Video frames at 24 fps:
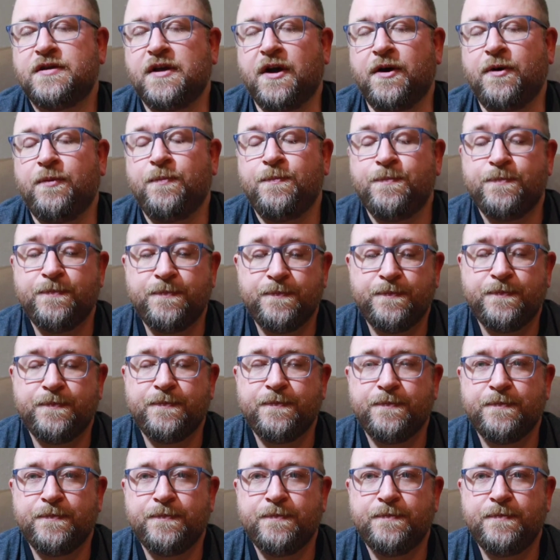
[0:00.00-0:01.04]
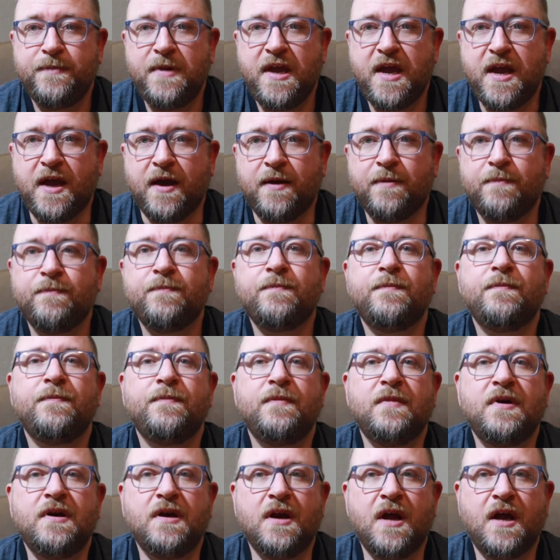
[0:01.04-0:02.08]
So, yeah.
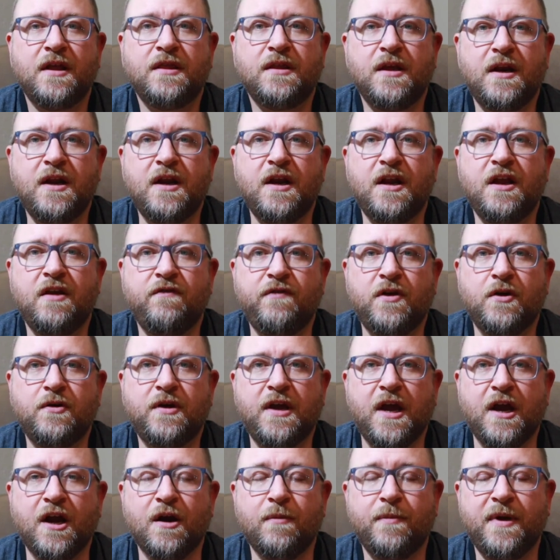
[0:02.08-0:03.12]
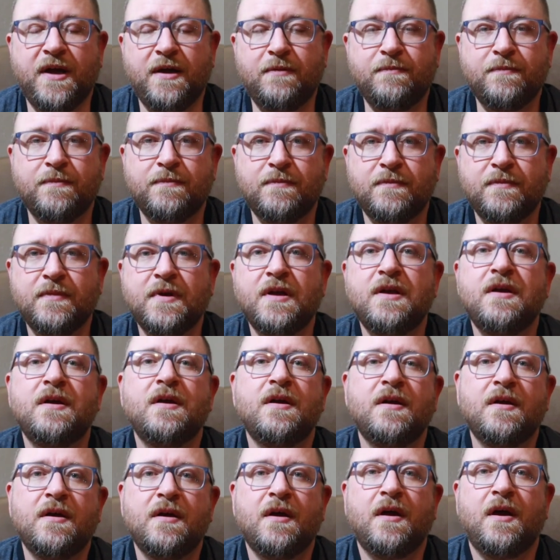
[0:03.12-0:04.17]
Not that any of you care, but
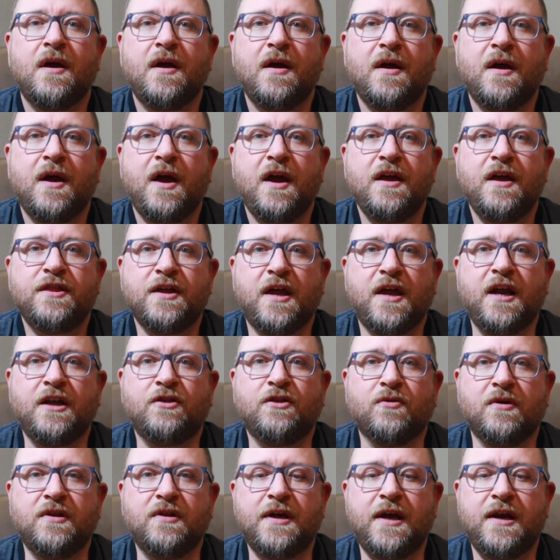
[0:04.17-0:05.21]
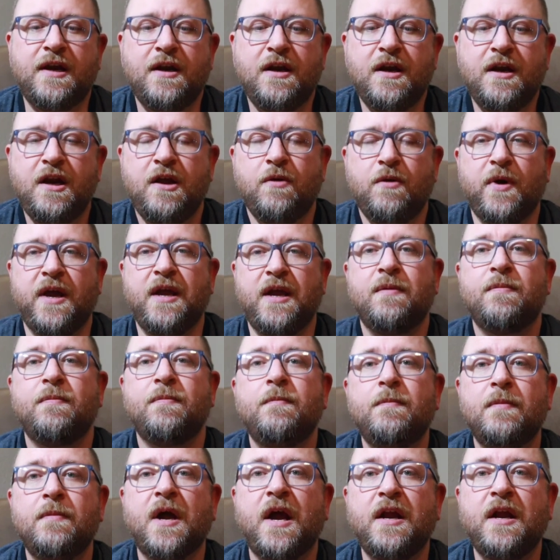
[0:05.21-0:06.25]
I thought I'd throw that in anyway.
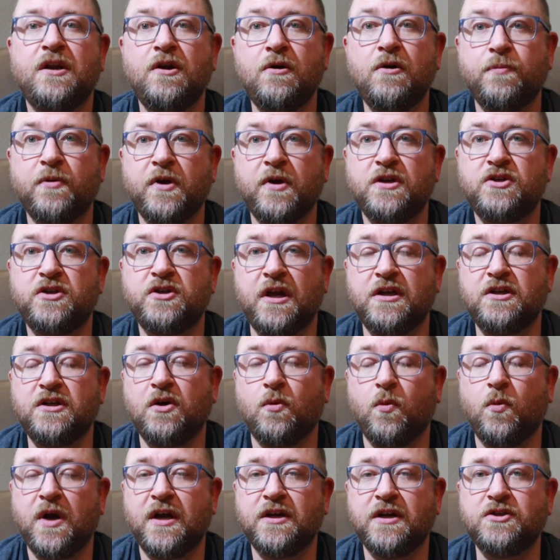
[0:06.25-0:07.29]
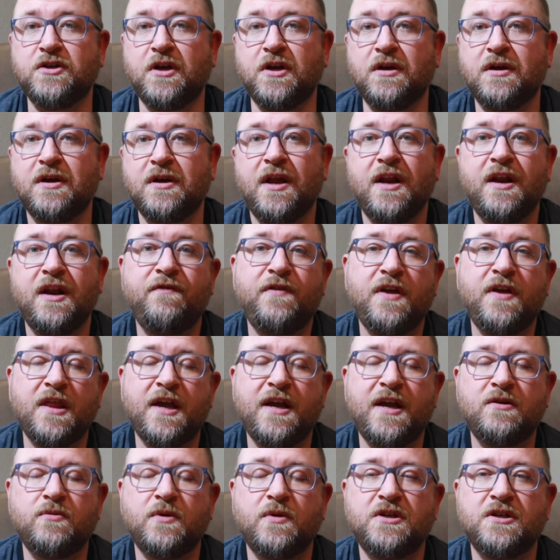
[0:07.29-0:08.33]
I do appreciate you watching, and if you
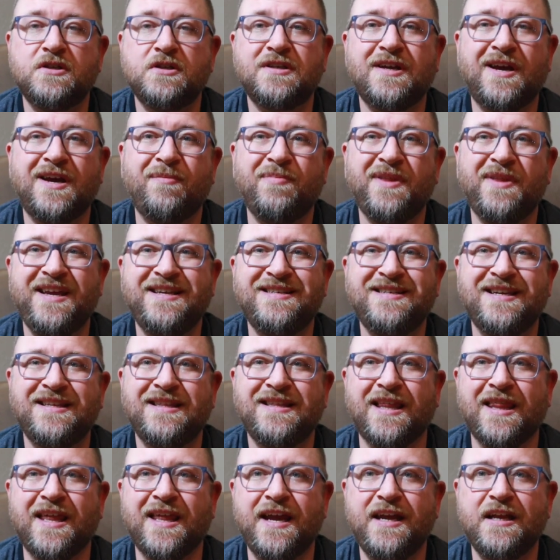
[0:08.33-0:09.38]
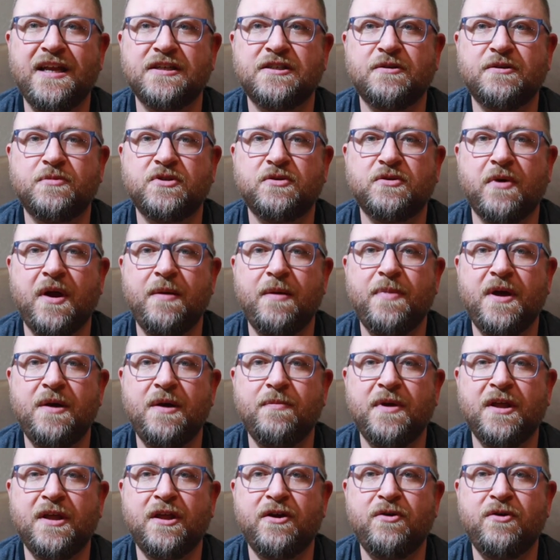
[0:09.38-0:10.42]
liked what you saw, please hit the like and subscribe
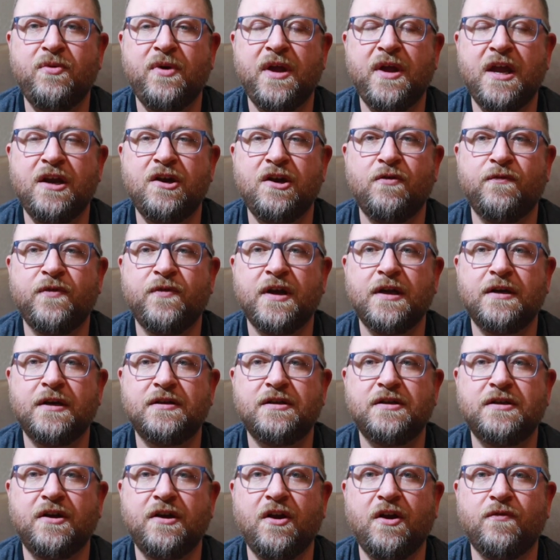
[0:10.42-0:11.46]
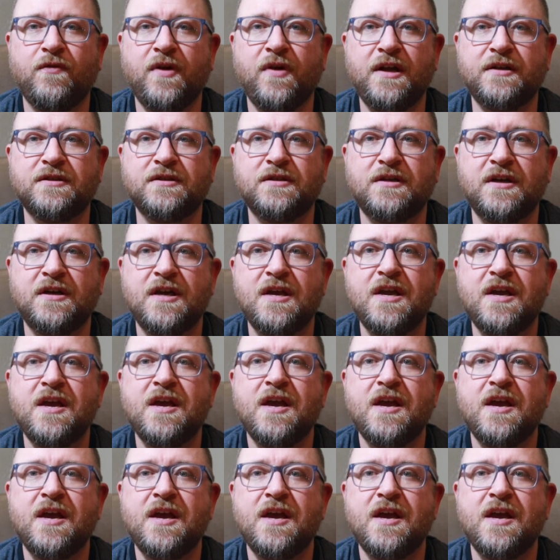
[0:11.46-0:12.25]
button below, and don't forget to tell your friends.